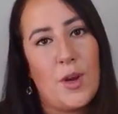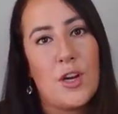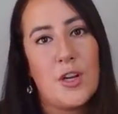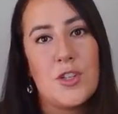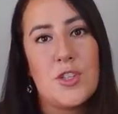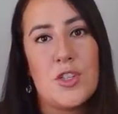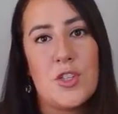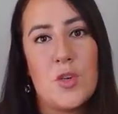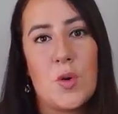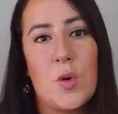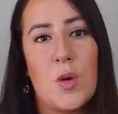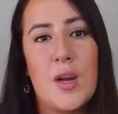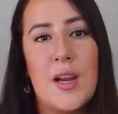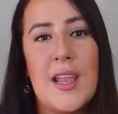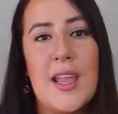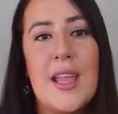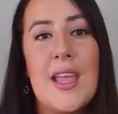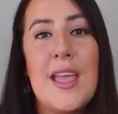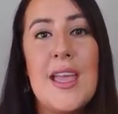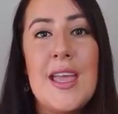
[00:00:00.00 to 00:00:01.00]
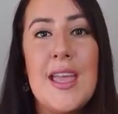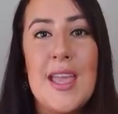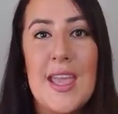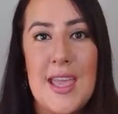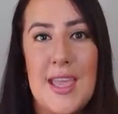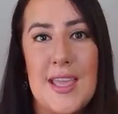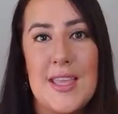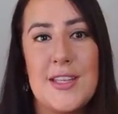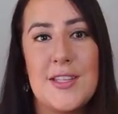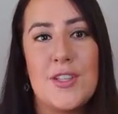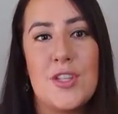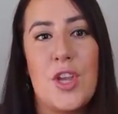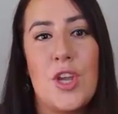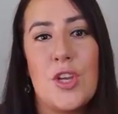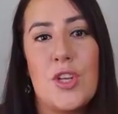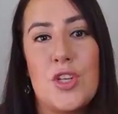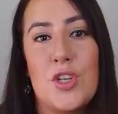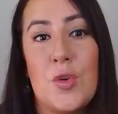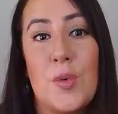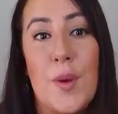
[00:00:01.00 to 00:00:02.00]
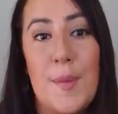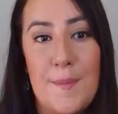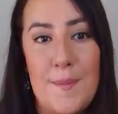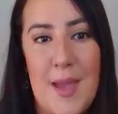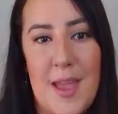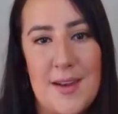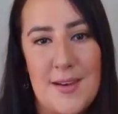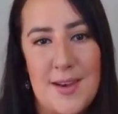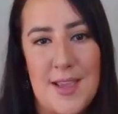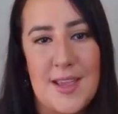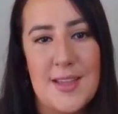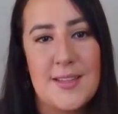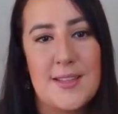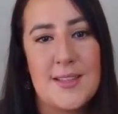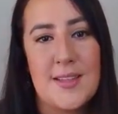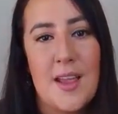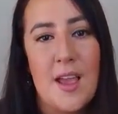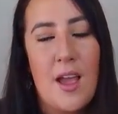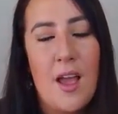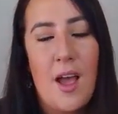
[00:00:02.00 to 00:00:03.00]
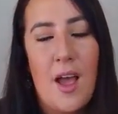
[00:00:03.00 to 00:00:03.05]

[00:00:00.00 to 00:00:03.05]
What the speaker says: Her story is tremendous.